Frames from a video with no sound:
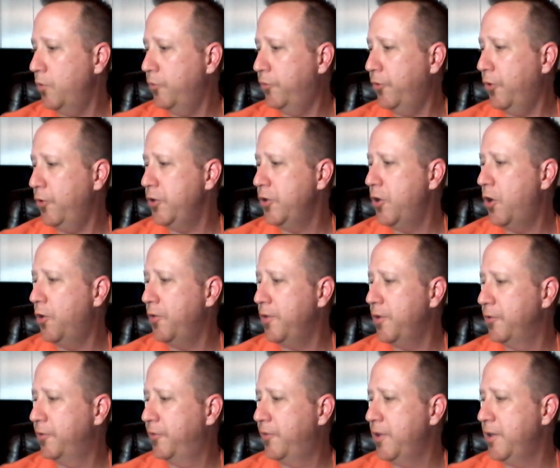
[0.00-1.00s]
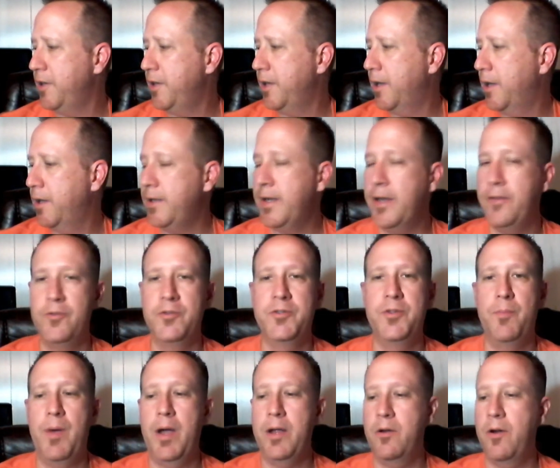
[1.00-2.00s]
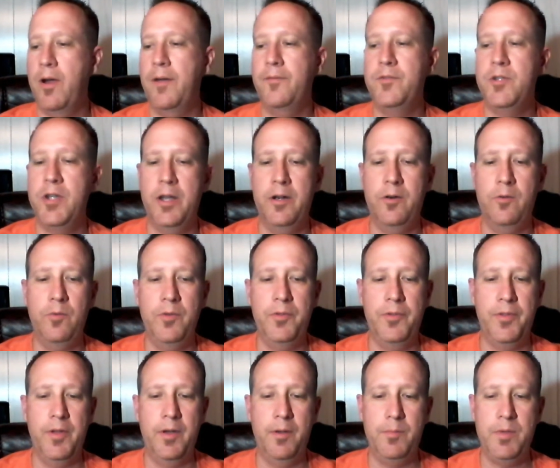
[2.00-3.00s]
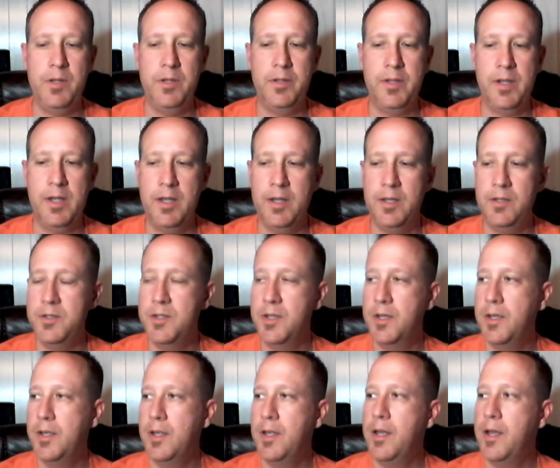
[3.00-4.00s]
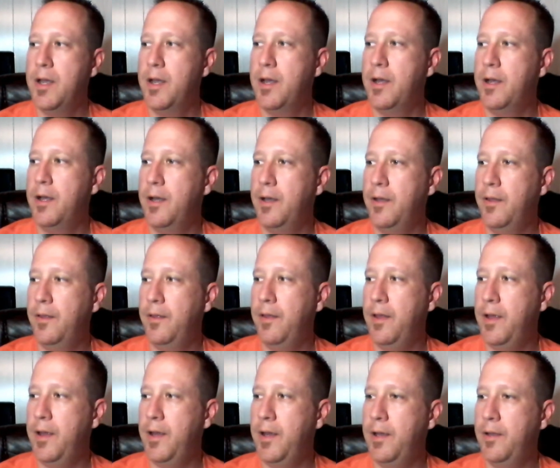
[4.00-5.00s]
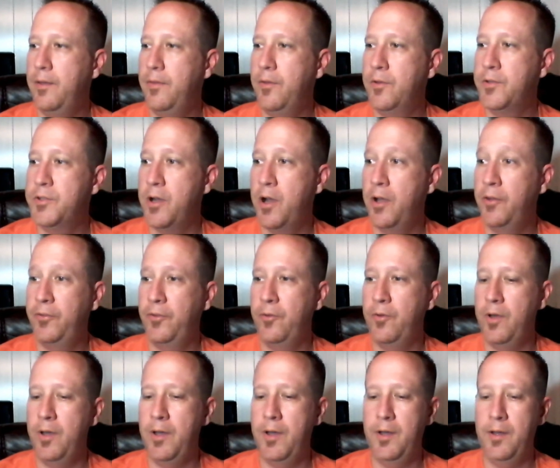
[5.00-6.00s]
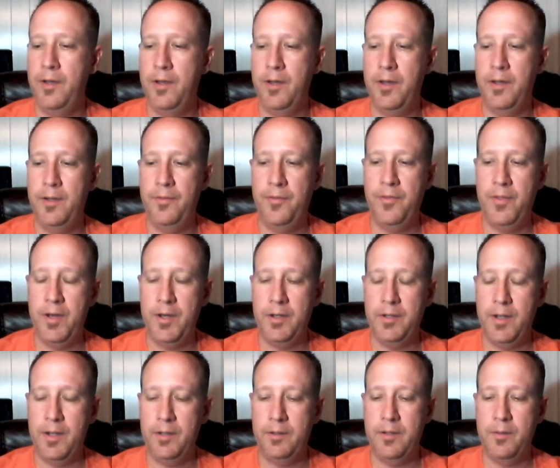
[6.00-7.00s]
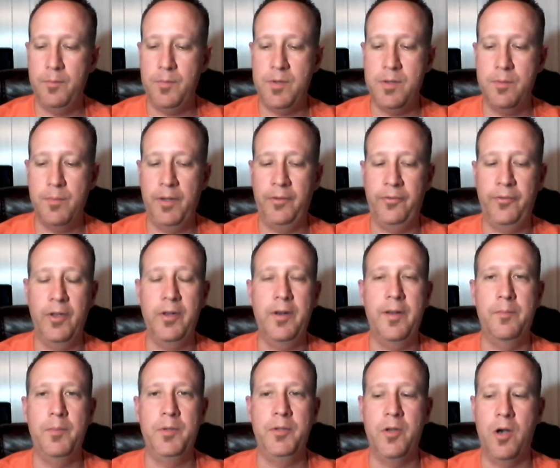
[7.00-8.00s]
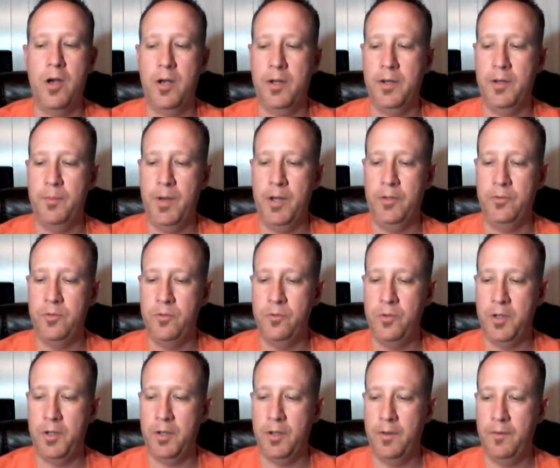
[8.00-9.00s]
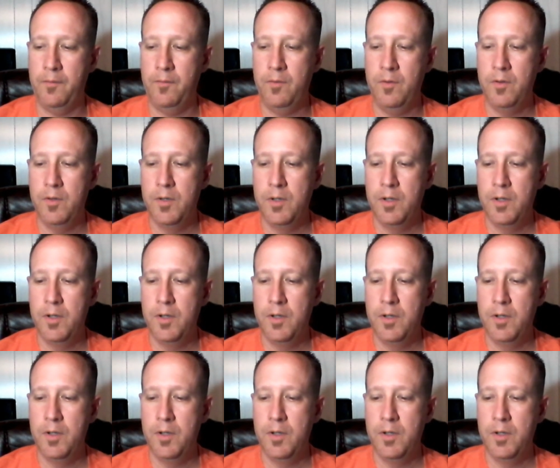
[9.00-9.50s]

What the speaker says: So there's the there's the Minecraft channel with me and the kids, and there's also a thing that me and my son have been talking about doing of